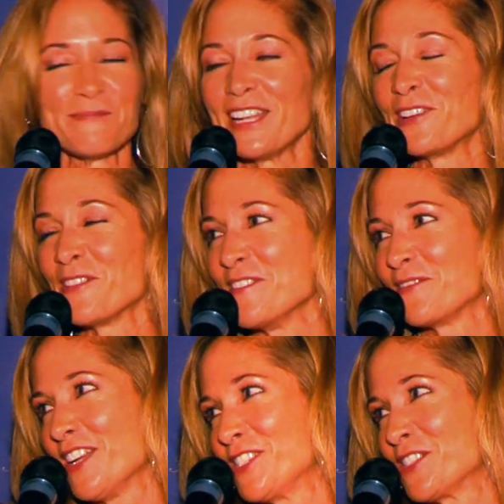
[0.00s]
But a
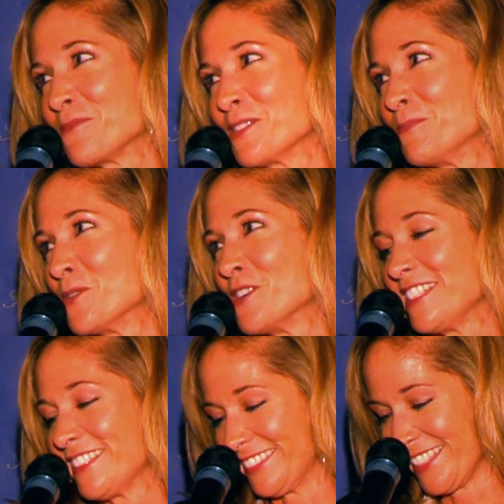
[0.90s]
great friendship was
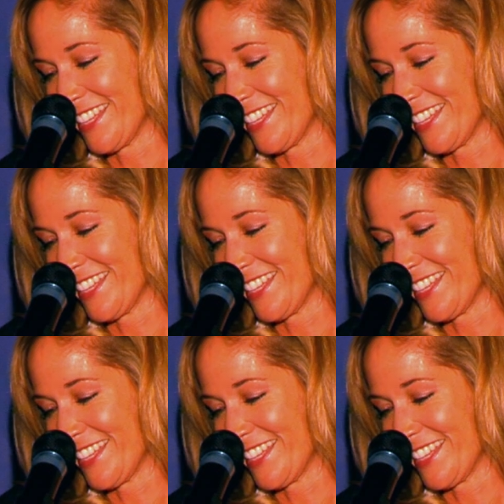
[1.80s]
born,